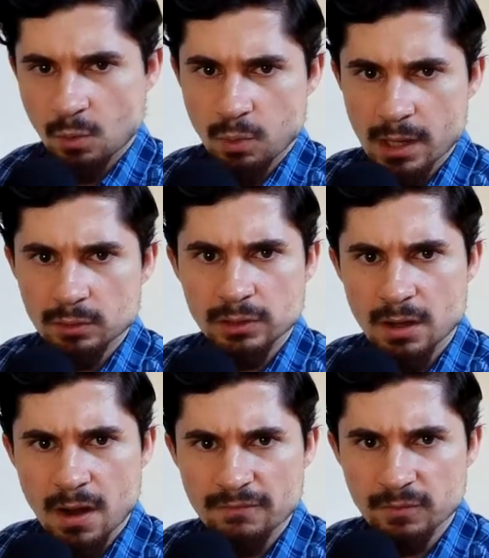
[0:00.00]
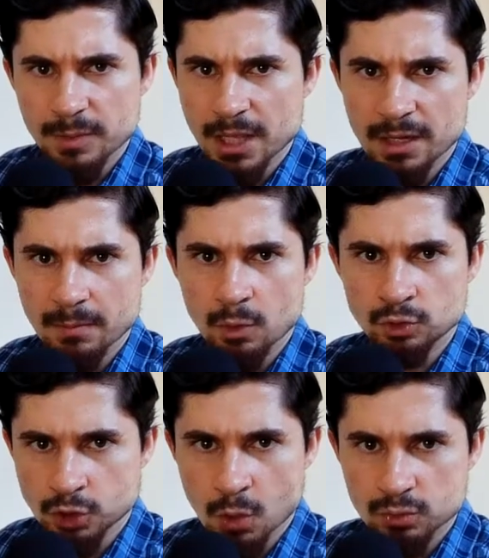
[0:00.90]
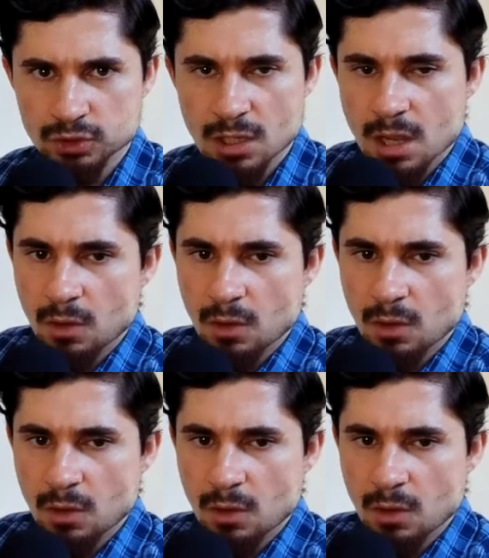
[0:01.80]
Will there ever be any more jokes?